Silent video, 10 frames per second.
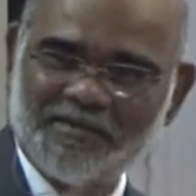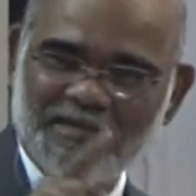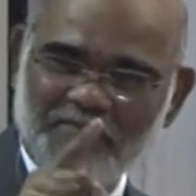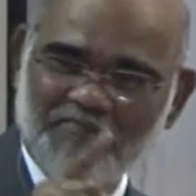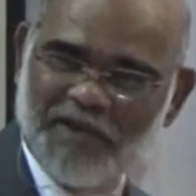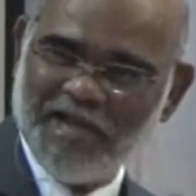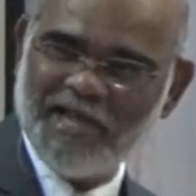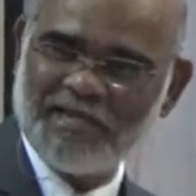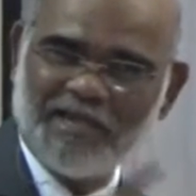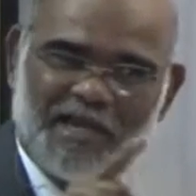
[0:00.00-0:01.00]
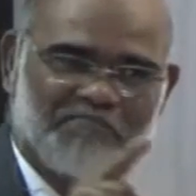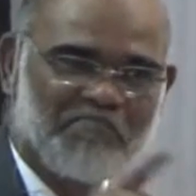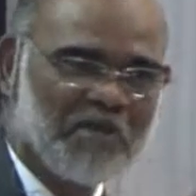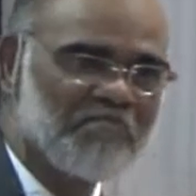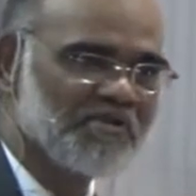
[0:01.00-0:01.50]
that plan and
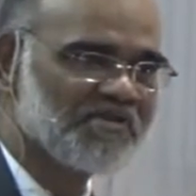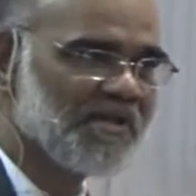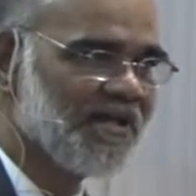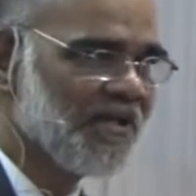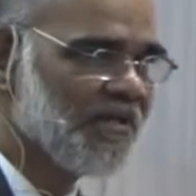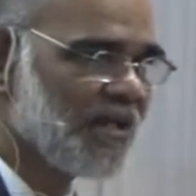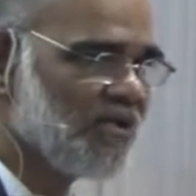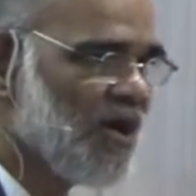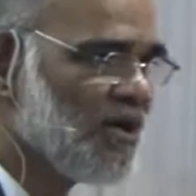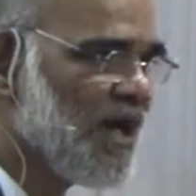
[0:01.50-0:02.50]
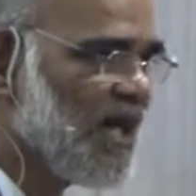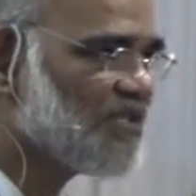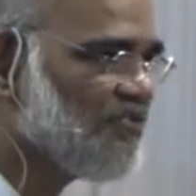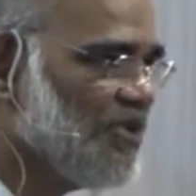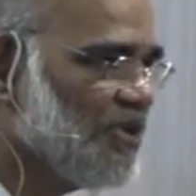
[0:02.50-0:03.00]
purpose that God
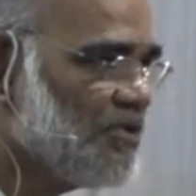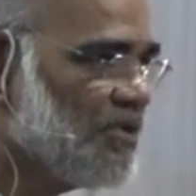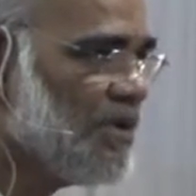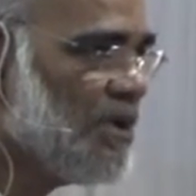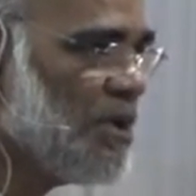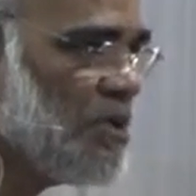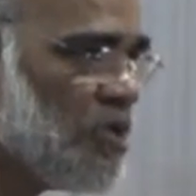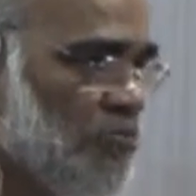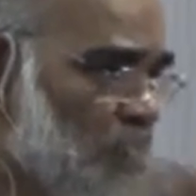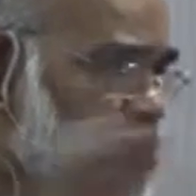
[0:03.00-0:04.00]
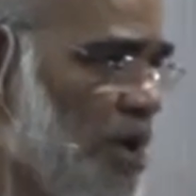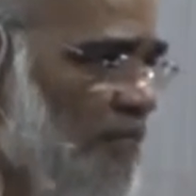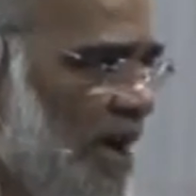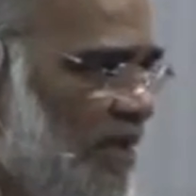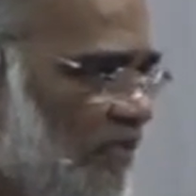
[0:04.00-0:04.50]
has for you. To move away